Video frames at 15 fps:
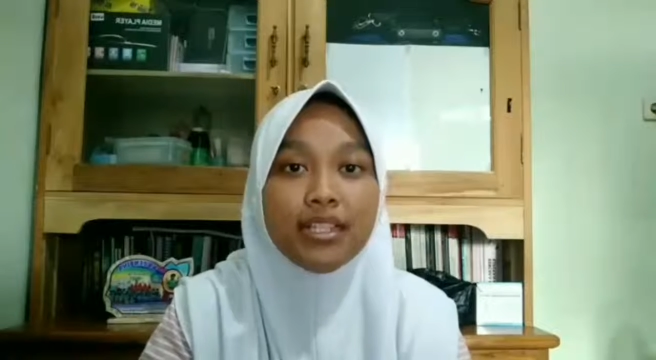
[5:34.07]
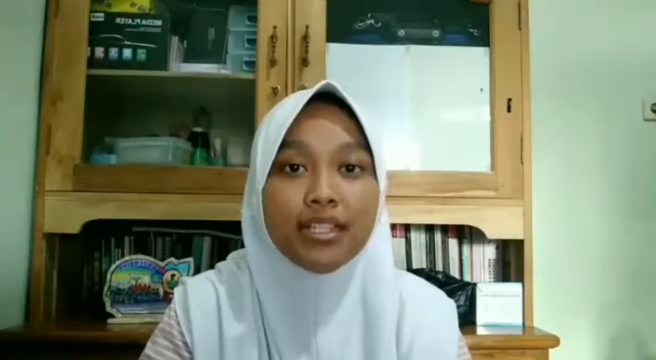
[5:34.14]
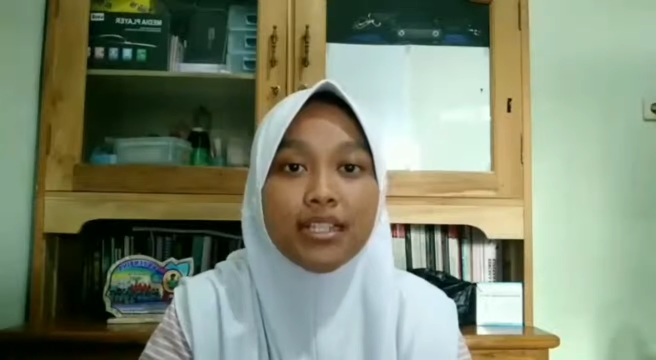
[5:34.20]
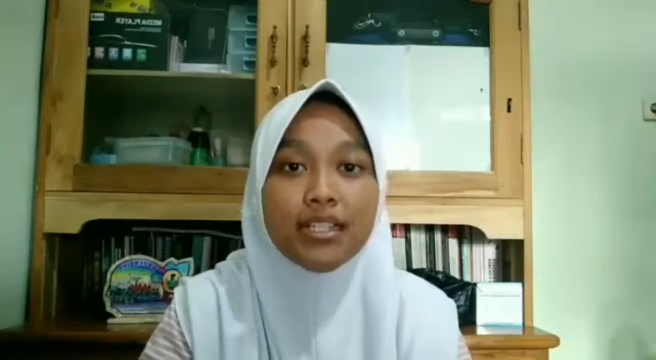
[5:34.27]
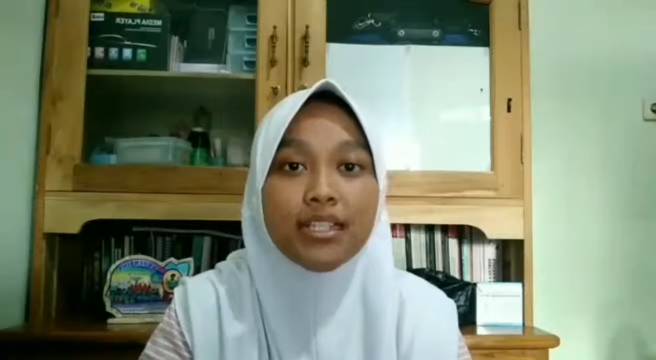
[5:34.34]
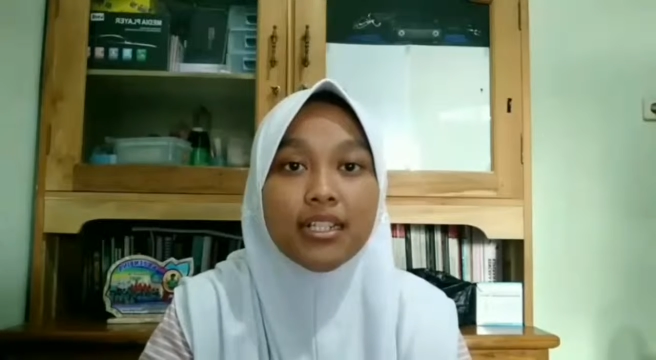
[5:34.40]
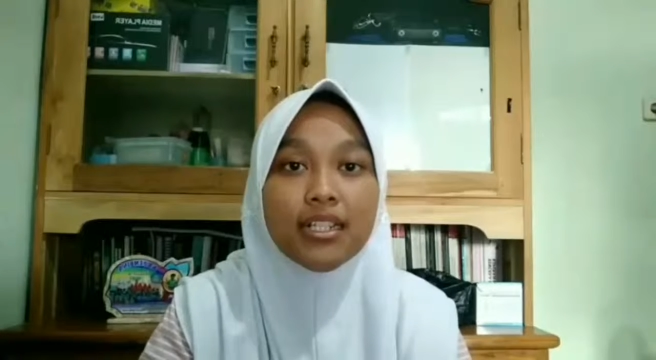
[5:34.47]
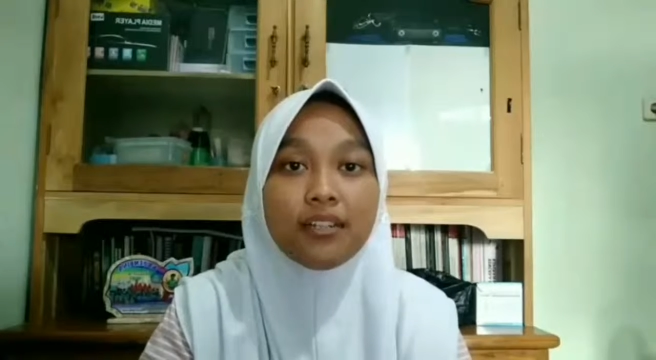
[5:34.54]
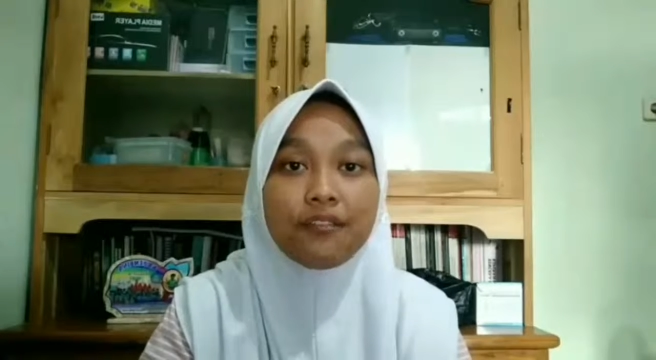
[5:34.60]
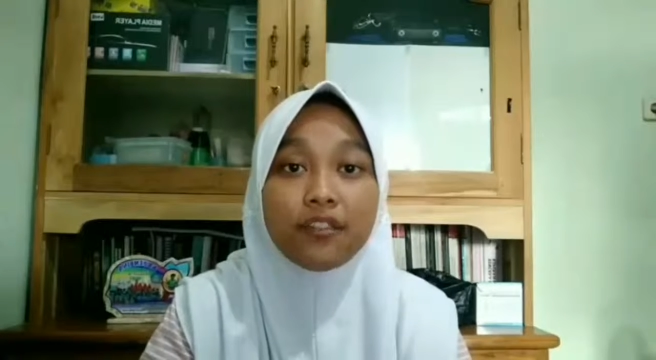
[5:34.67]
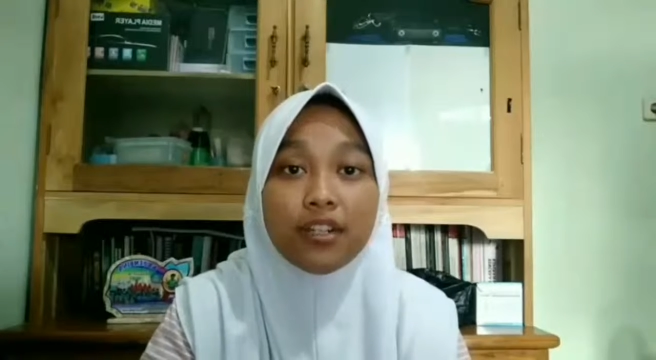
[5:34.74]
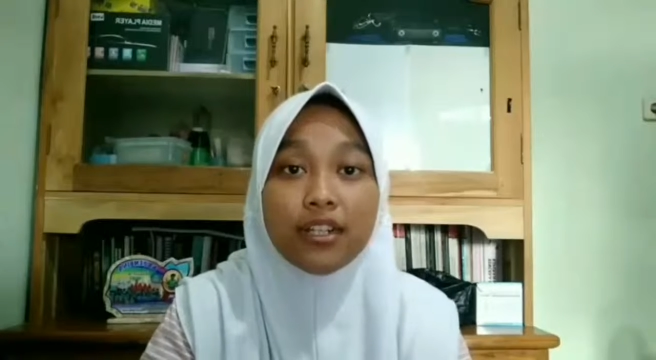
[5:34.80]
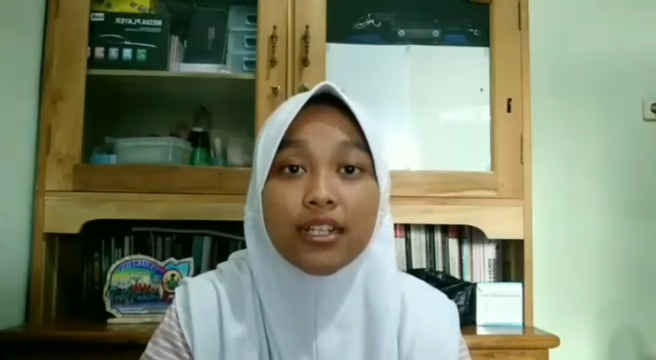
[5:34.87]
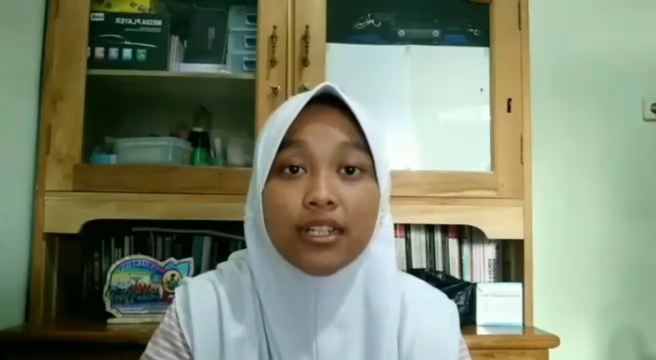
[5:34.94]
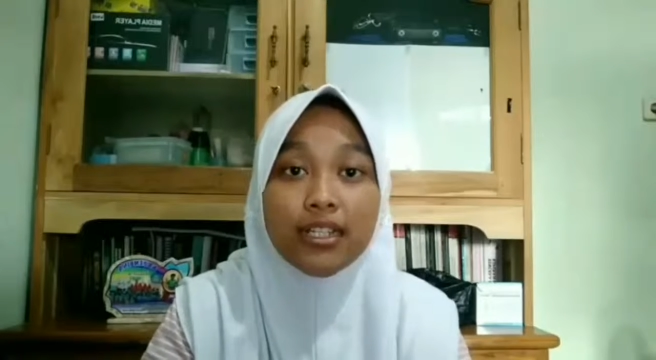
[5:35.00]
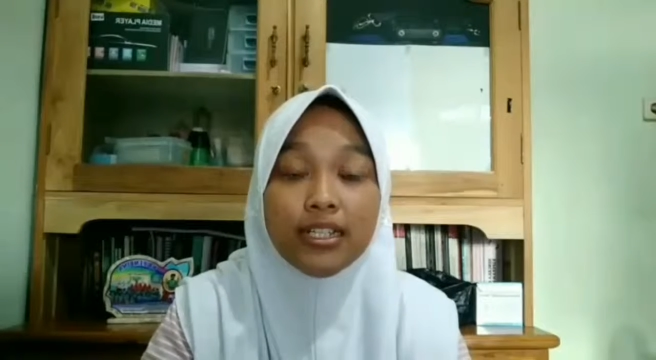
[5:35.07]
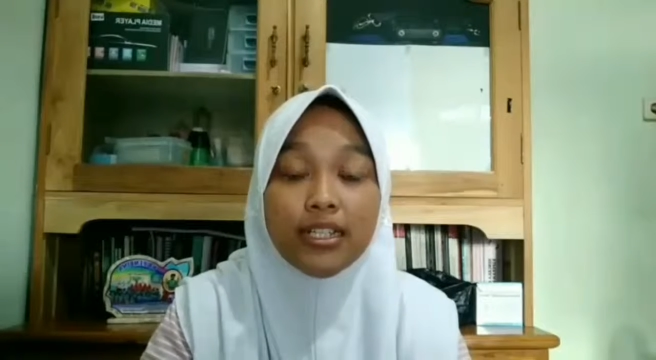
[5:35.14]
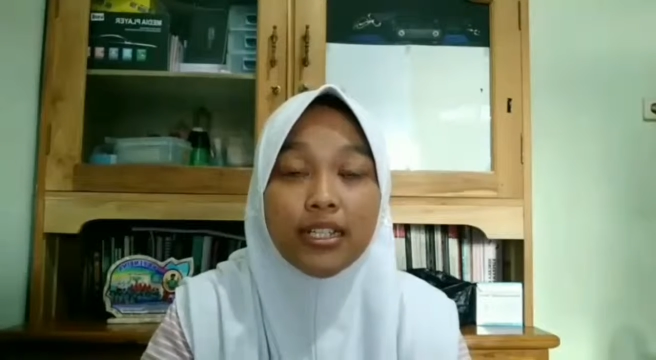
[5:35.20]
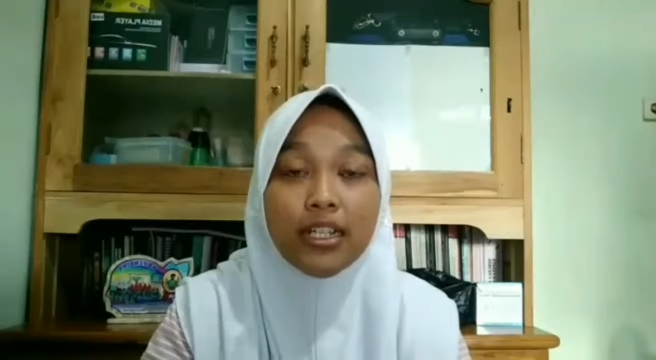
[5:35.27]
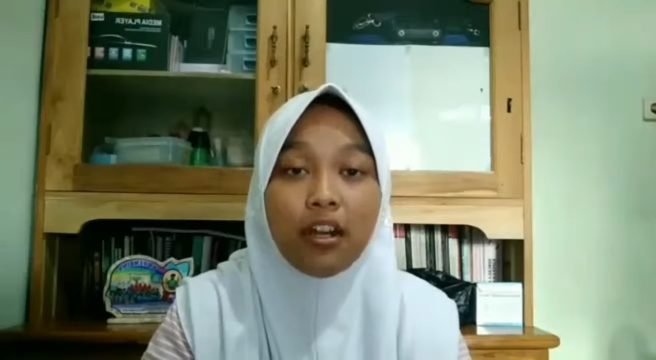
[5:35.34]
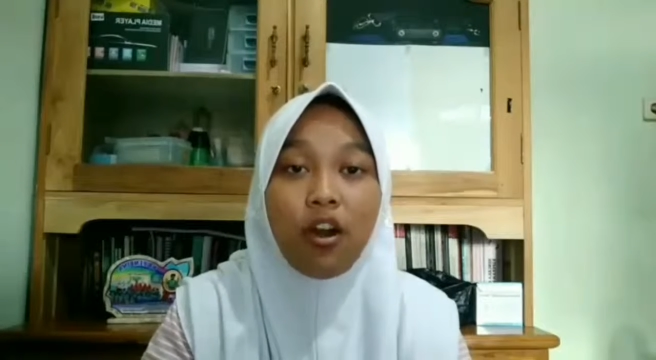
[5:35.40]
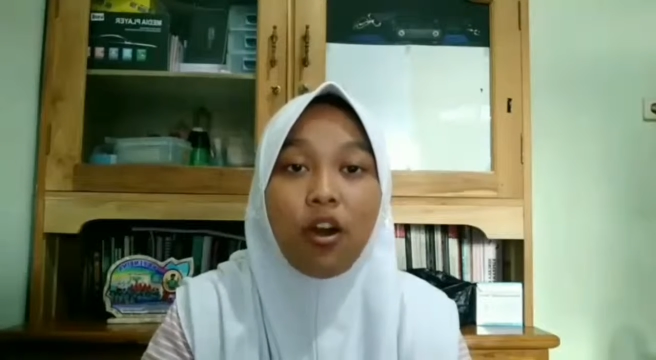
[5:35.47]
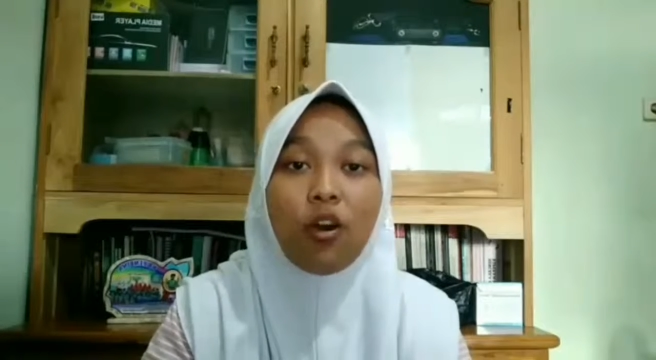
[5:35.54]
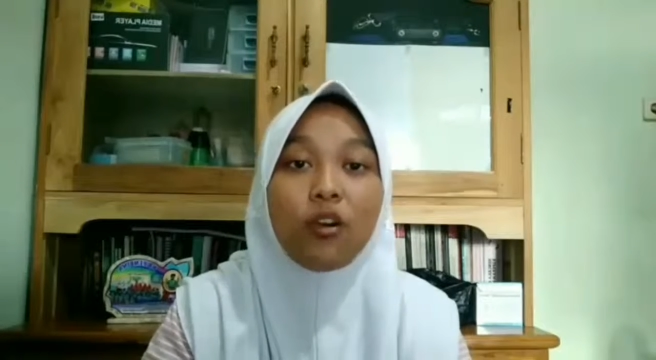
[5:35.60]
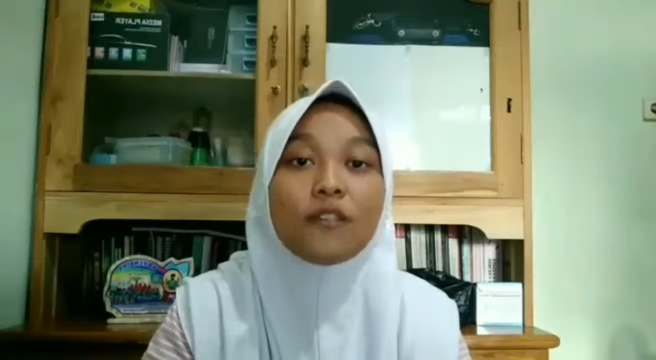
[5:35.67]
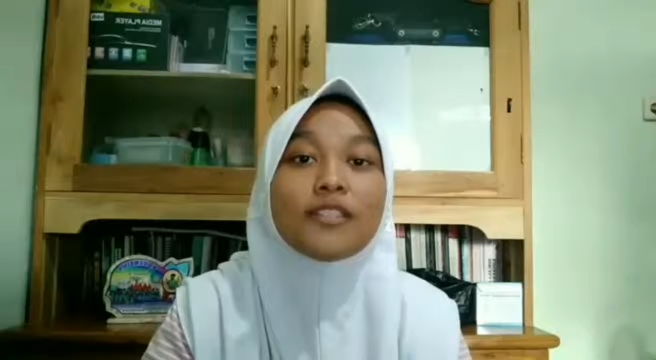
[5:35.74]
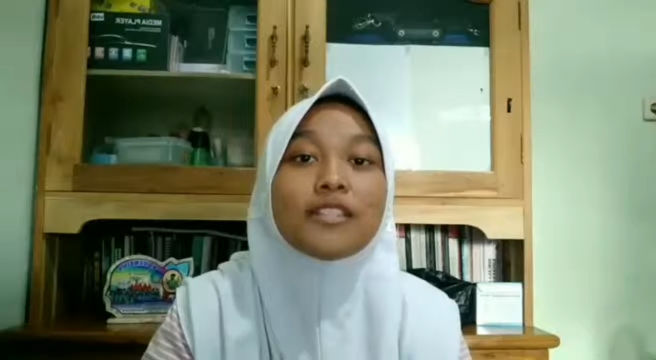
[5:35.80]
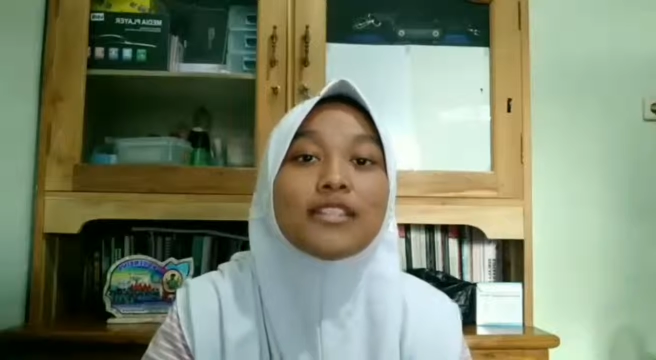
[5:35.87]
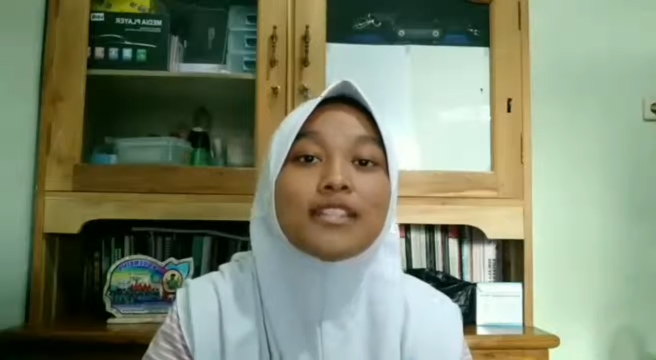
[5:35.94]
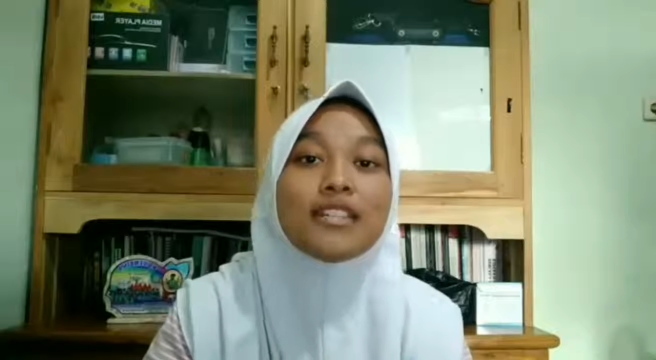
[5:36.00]
The fourth layer
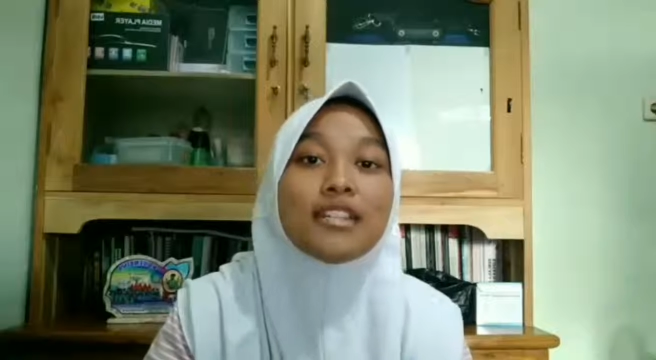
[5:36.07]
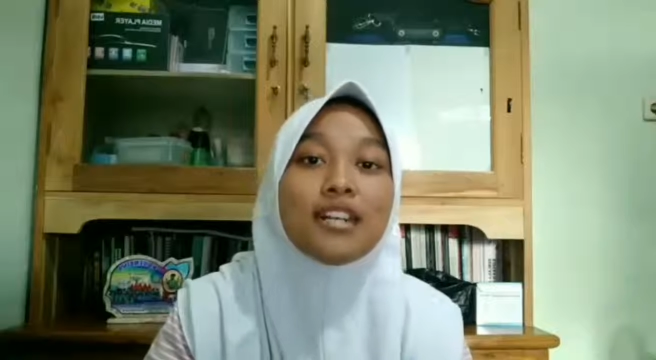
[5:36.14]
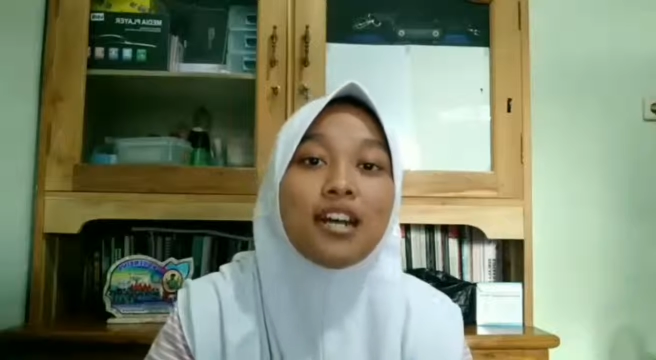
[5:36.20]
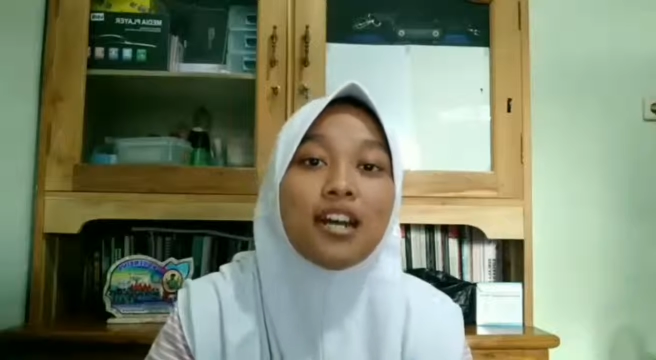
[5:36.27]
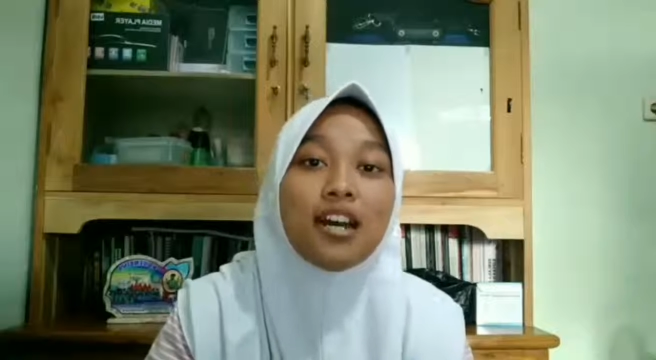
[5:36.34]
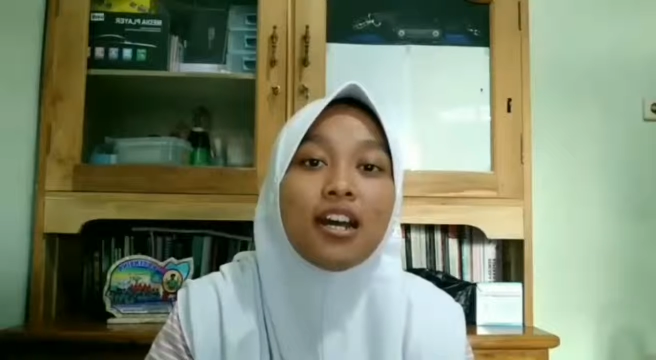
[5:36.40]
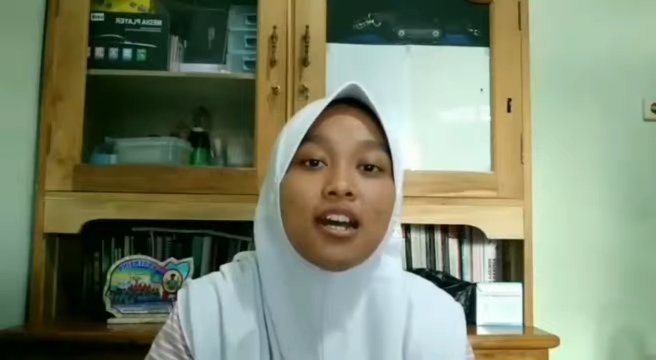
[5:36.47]
or the